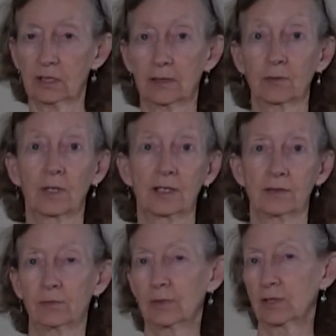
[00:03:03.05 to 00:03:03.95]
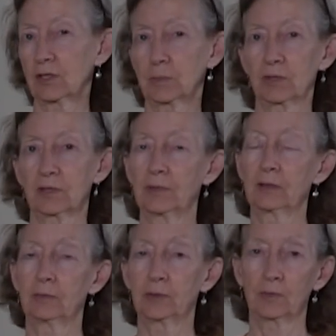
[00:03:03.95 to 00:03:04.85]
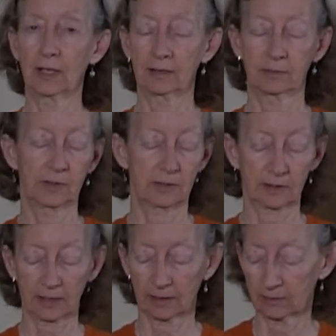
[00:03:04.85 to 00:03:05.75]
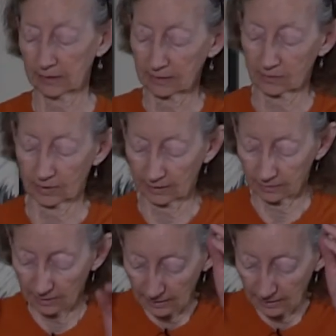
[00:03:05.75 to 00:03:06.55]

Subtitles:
Otherwise, if you want to just put them in and be random and not care, that's okay.